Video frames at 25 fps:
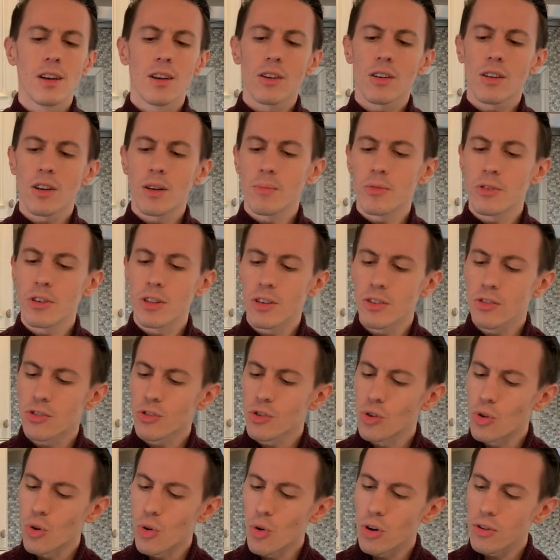it comes in this
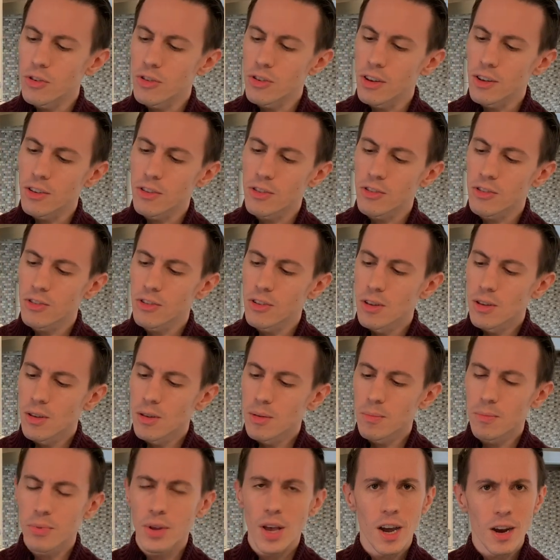gorgeous
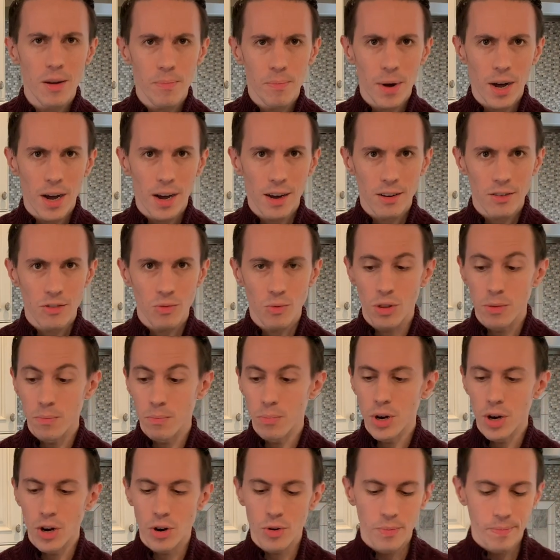black box with a
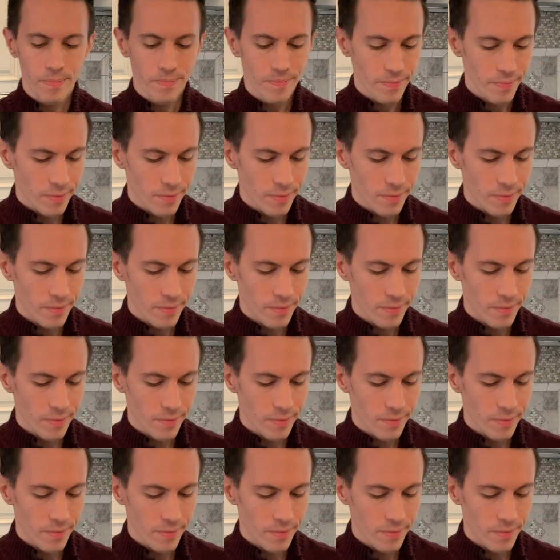bow.